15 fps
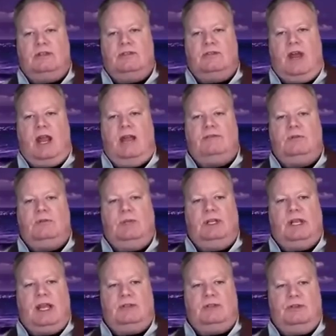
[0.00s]
Strive to
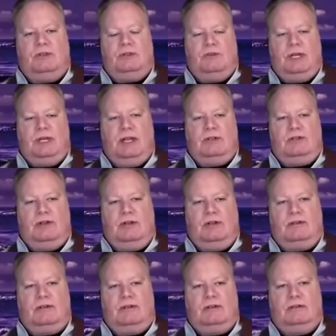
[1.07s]
realize your true
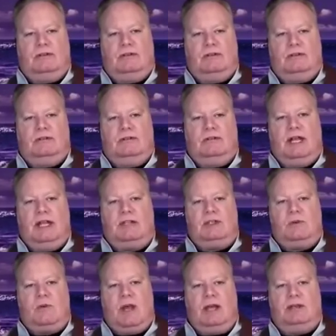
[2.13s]
nature. Do not
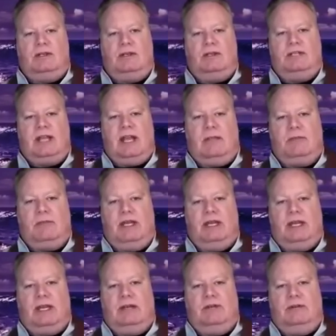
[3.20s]
squander your time by
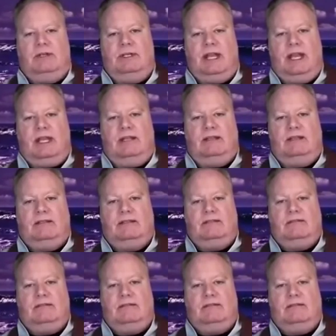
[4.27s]
night or day."